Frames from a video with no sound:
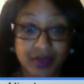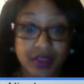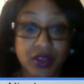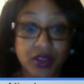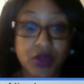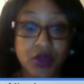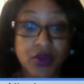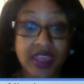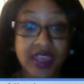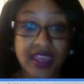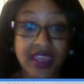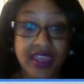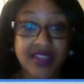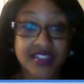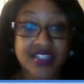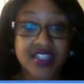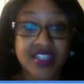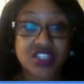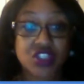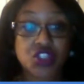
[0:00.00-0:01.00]
You can't
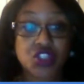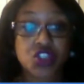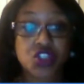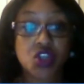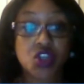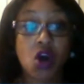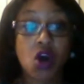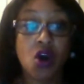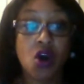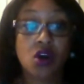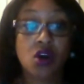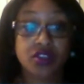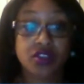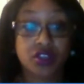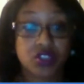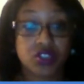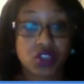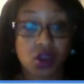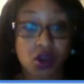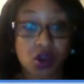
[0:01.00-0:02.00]
just talk
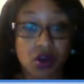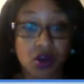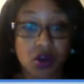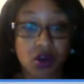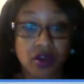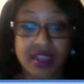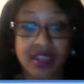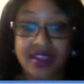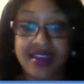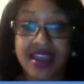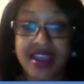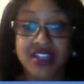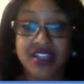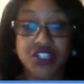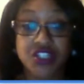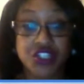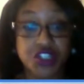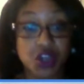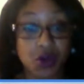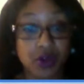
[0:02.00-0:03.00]
the talk and not
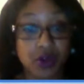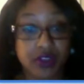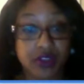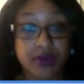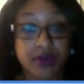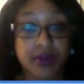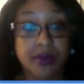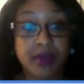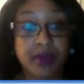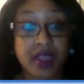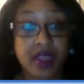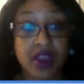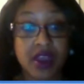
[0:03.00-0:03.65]
show them